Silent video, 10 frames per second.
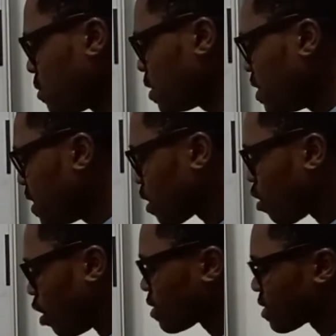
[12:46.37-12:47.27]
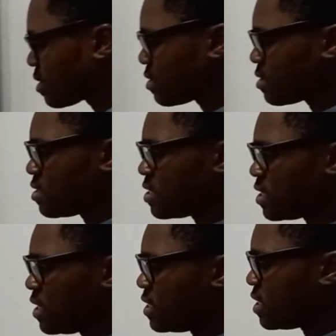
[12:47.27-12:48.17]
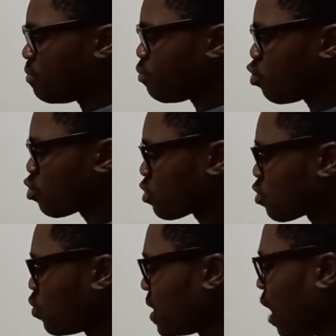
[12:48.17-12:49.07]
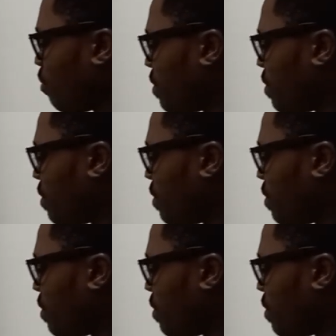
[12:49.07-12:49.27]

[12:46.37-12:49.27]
the cost in the books will now be